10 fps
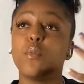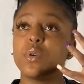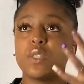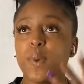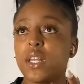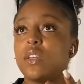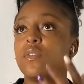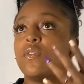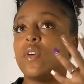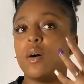perspective
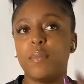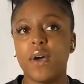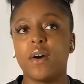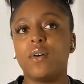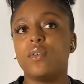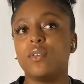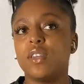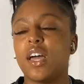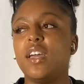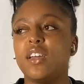about,
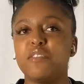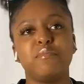like,